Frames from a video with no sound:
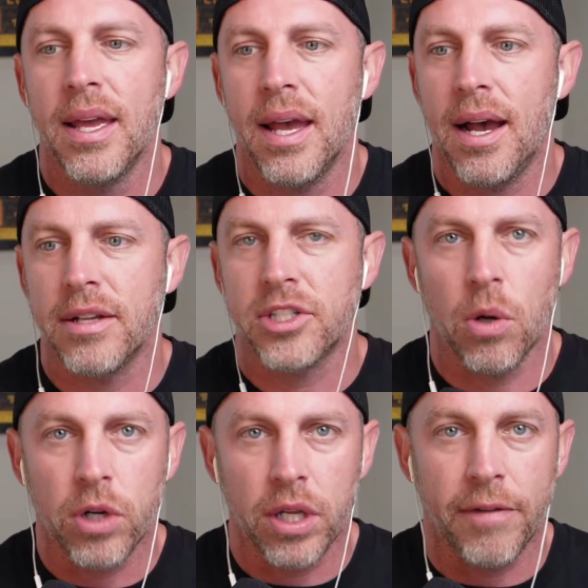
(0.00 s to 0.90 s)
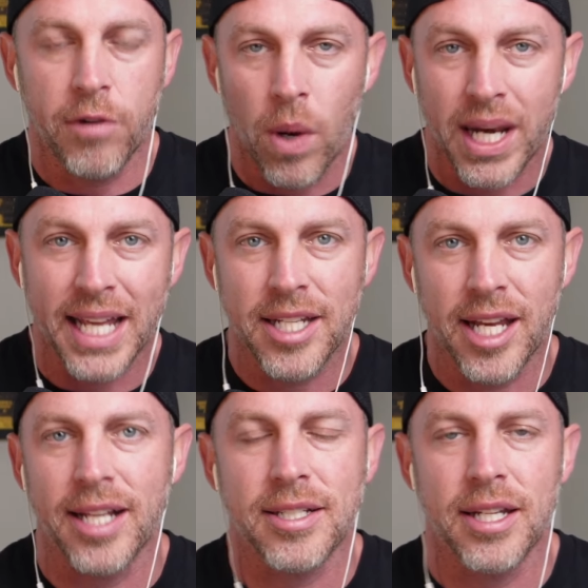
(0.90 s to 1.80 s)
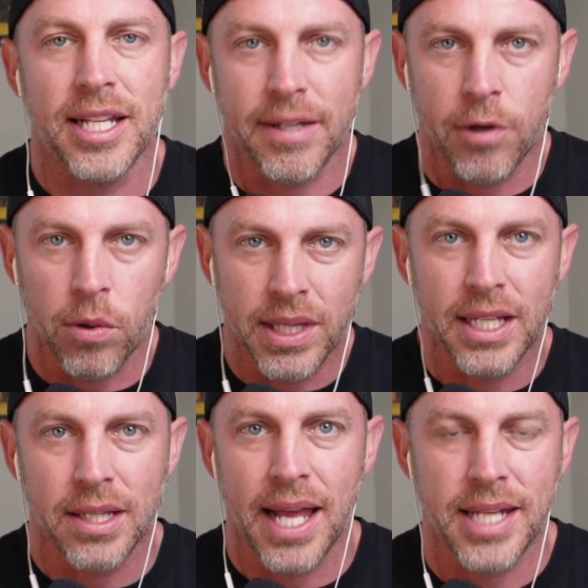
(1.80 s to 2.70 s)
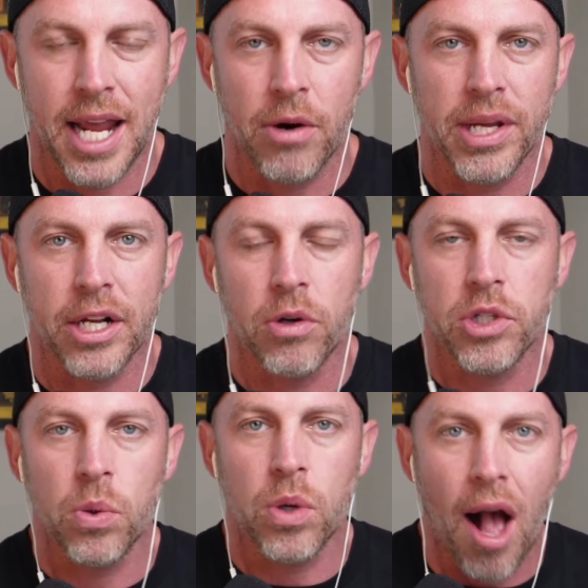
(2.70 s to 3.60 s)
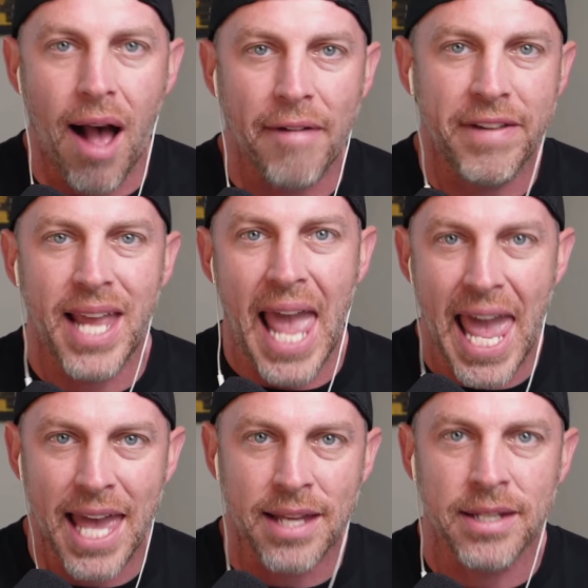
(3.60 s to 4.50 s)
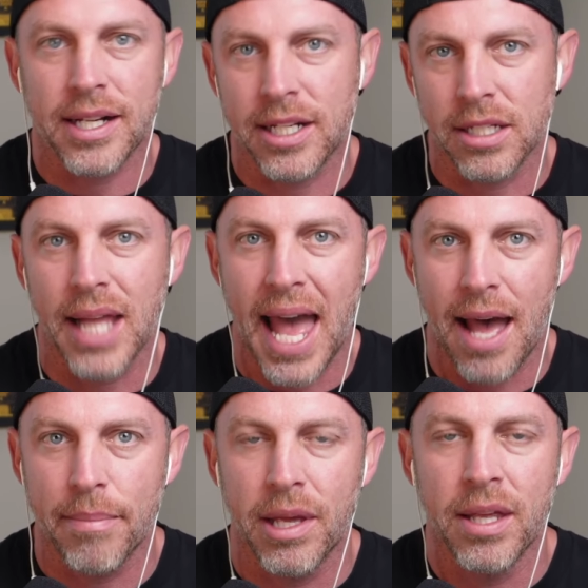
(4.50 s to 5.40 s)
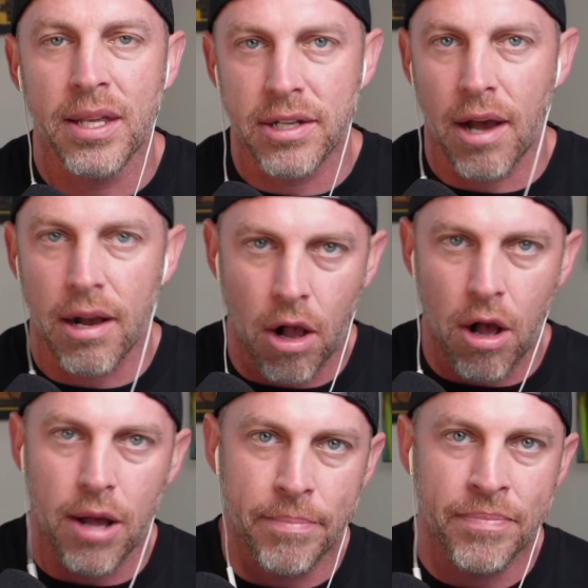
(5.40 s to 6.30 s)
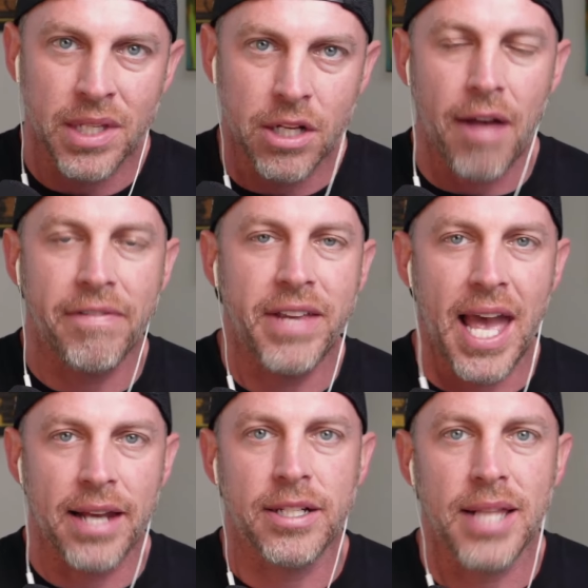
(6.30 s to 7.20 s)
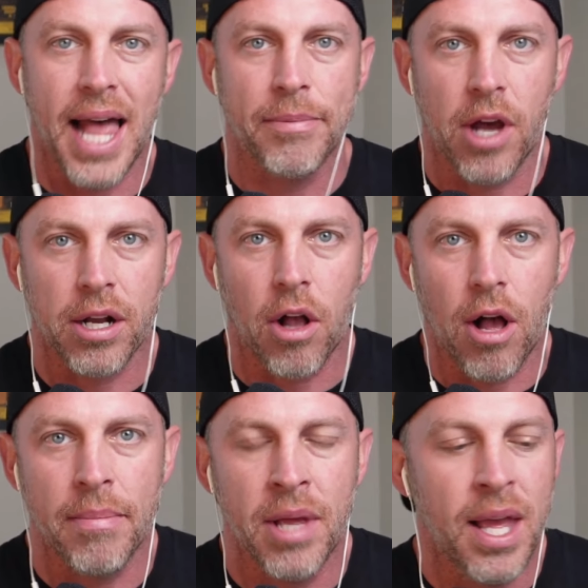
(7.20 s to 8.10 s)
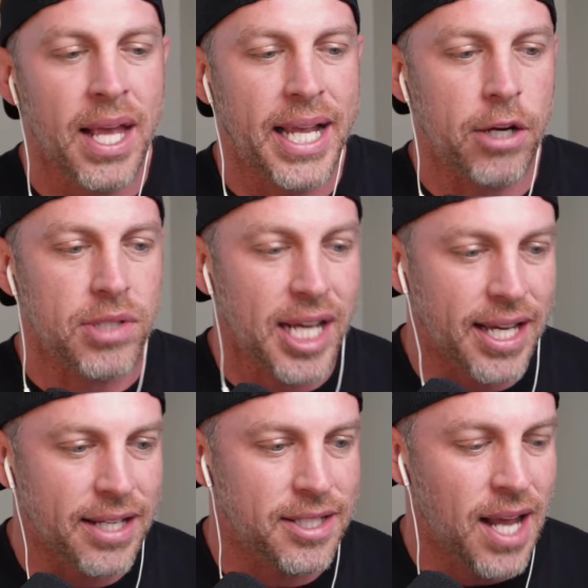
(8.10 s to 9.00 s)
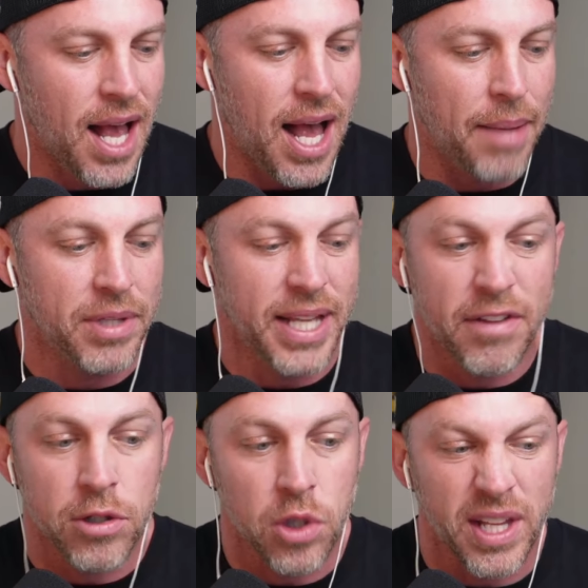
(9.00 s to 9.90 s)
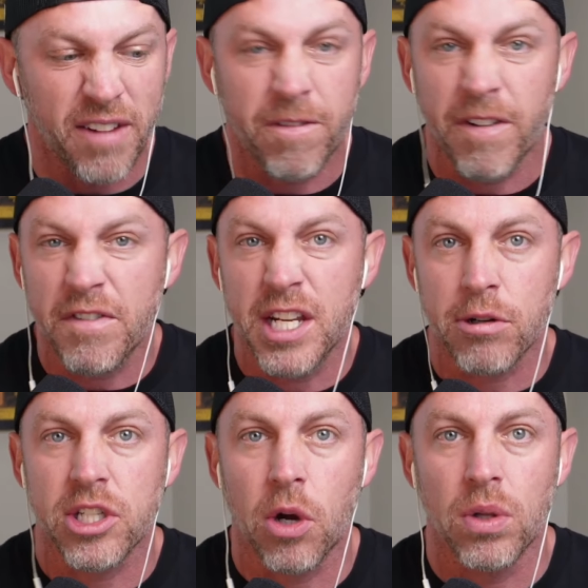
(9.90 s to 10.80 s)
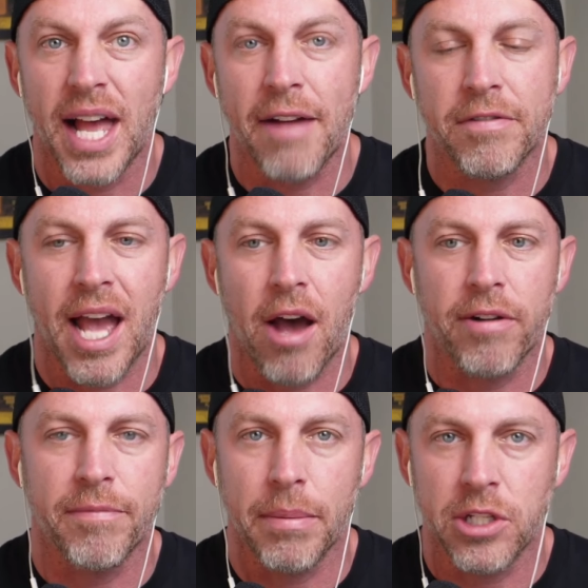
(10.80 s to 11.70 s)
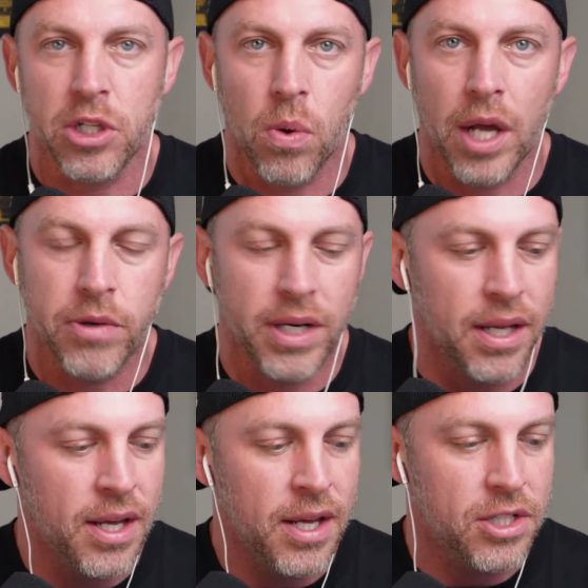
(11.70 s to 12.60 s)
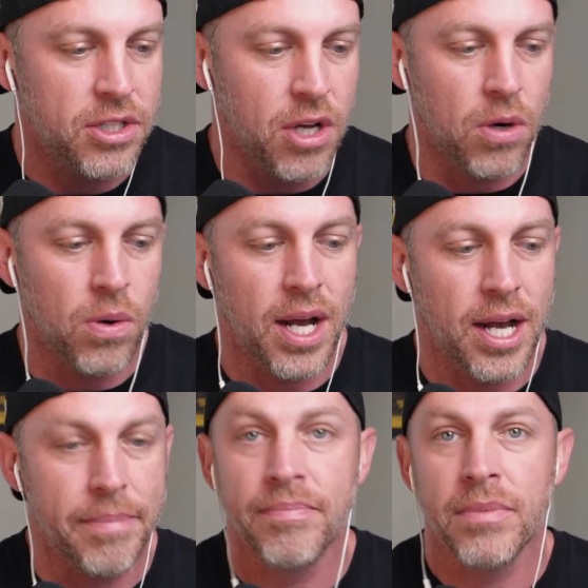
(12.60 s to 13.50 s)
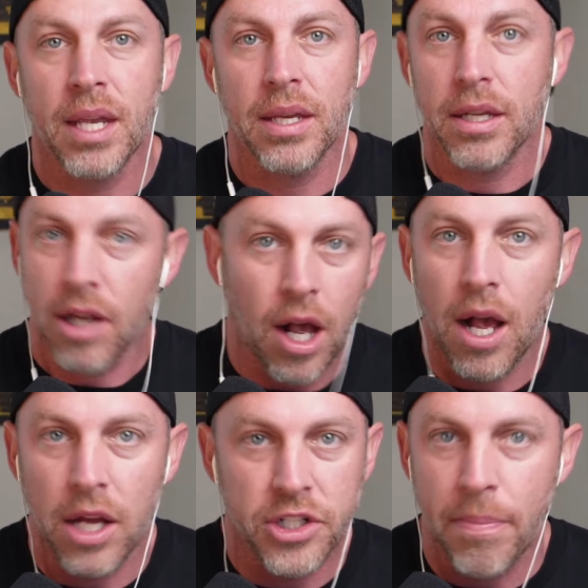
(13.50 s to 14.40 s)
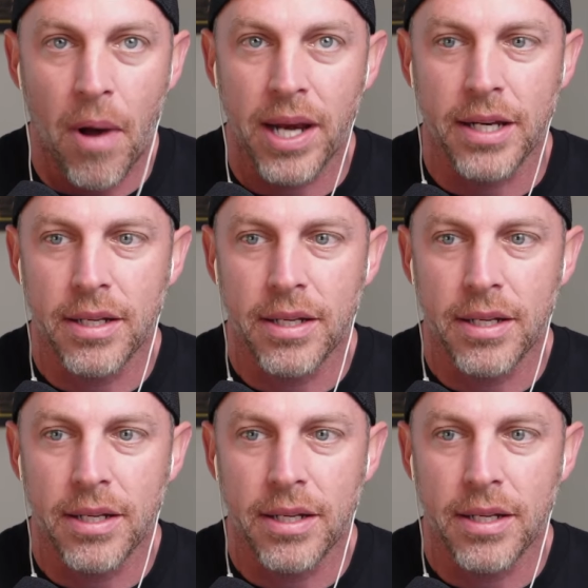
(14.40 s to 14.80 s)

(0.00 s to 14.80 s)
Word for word: Uh, so if you want to get tickets to this, if you're in the Atlanta area, go to coffeeandcollab.com. Coffeeandcollab.com. Get your tickets. I believe there's only 50 or so left out of maybe 200. So uh, jump on it.